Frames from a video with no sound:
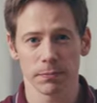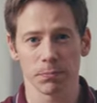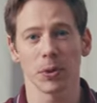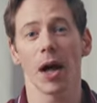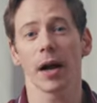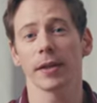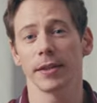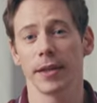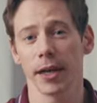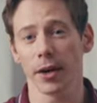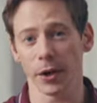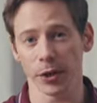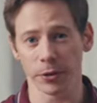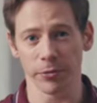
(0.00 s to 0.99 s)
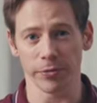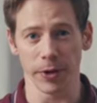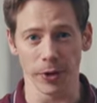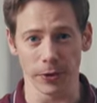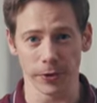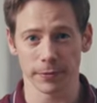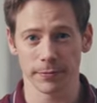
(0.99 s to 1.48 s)
Block the data on your
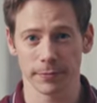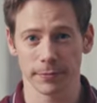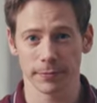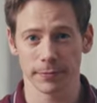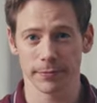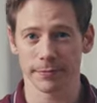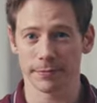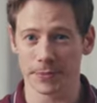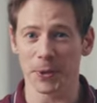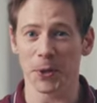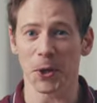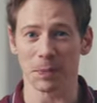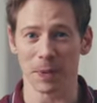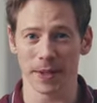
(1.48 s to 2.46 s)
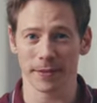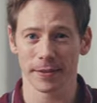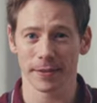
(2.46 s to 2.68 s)
phone. You heard me.